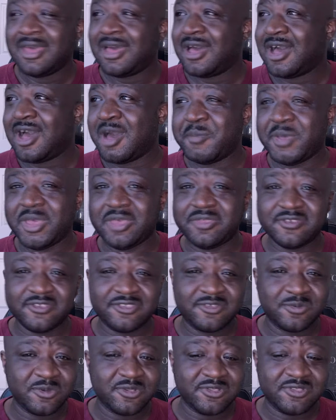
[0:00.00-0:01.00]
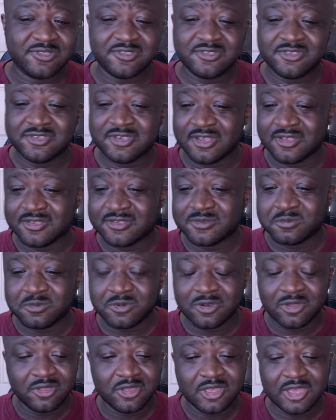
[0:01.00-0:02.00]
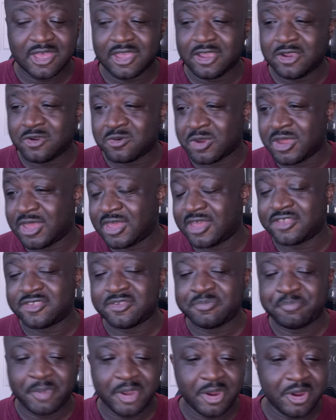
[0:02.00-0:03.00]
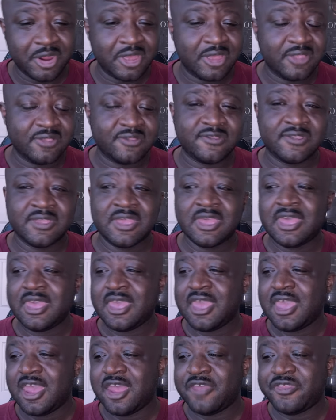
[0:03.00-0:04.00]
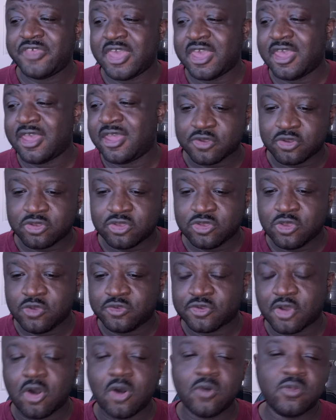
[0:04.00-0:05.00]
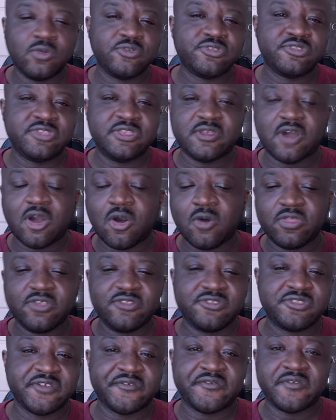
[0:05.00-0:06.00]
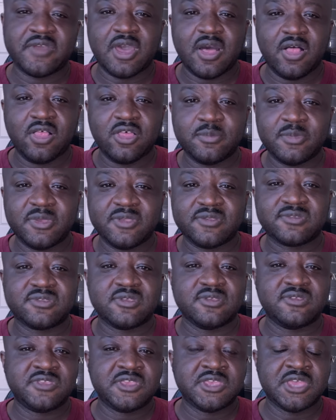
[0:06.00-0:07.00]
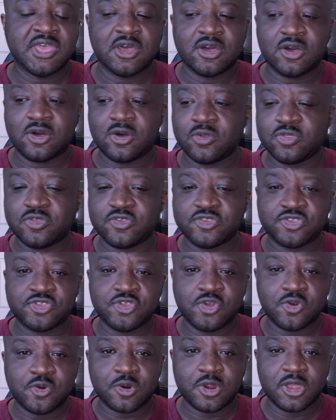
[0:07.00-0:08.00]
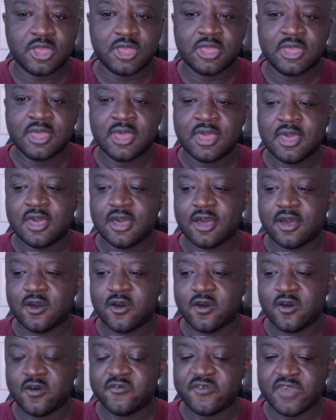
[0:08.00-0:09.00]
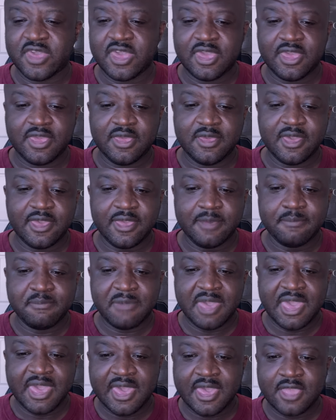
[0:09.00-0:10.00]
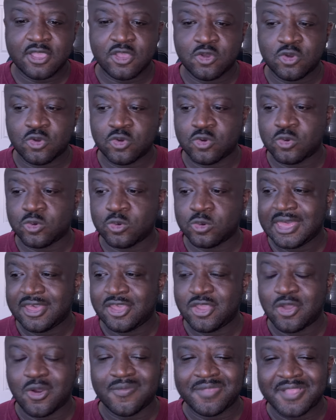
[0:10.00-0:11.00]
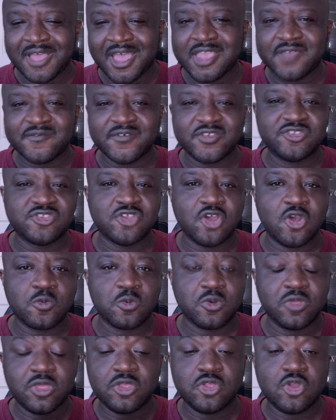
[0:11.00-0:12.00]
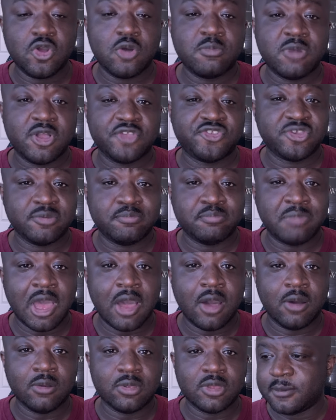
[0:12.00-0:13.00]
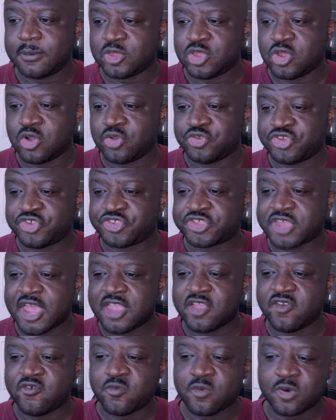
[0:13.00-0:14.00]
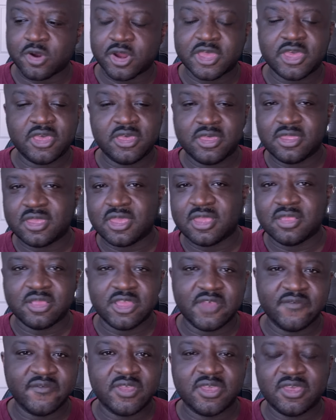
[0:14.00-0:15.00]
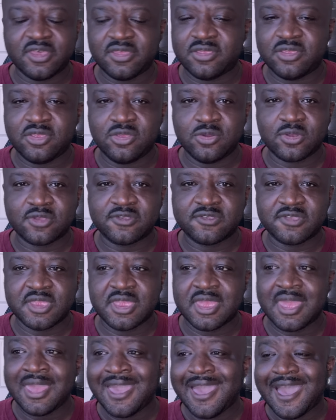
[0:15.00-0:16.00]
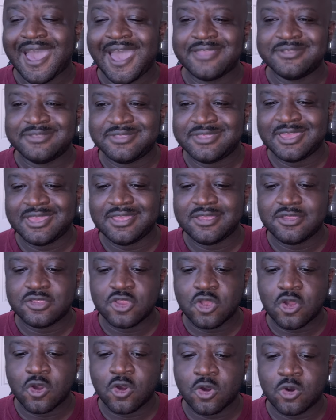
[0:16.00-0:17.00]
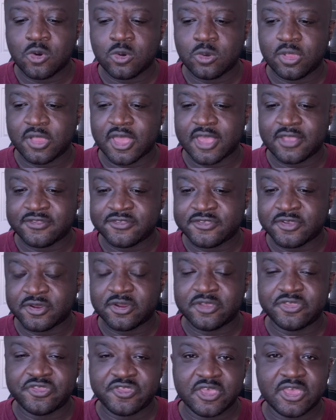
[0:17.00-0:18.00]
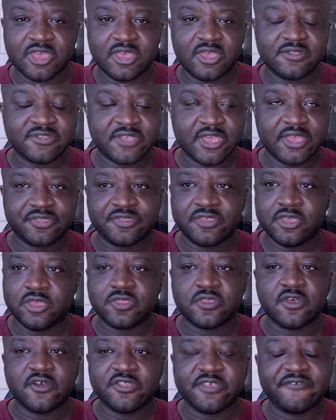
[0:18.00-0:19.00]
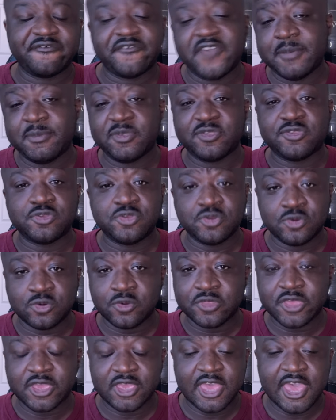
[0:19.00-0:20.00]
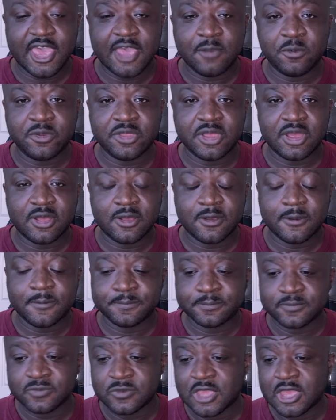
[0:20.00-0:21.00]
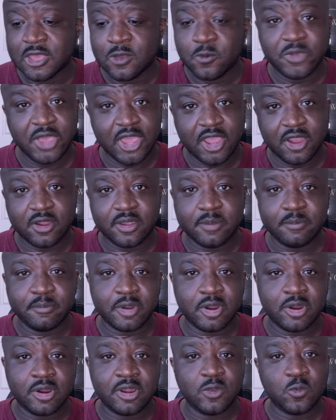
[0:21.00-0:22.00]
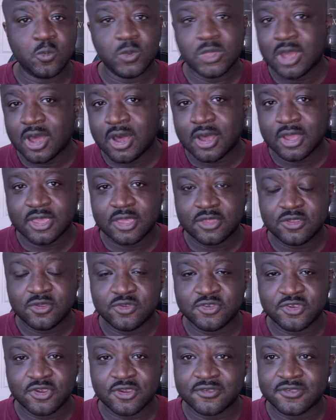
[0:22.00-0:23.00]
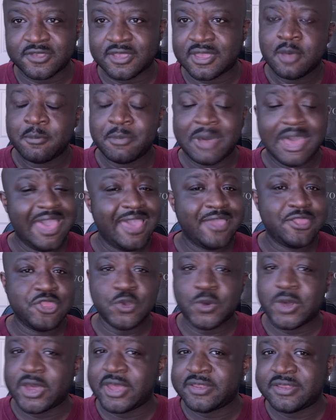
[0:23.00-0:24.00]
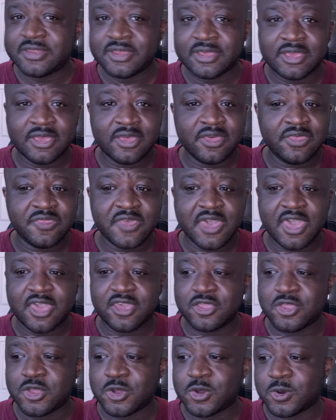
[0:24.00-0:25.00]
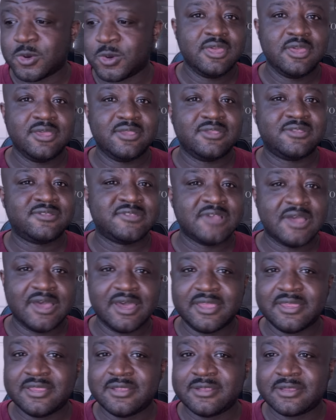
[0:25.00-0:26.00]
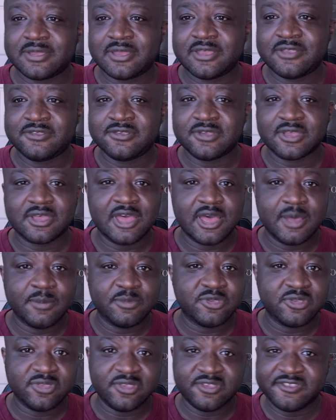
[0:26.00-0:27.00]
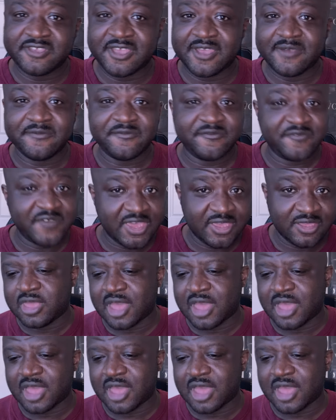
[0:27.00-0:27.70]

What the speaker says: I mean, this was just really a great experience. And then you use all these different elements to tell the story of a man who, a lot of us don't really know much about, just kind of working and living in New York City. I did know like certain things, like the famous duel that he had with Aaron Burr in Weehawken, New Jersey. But I had no idea that, his son succumbed to the same fate.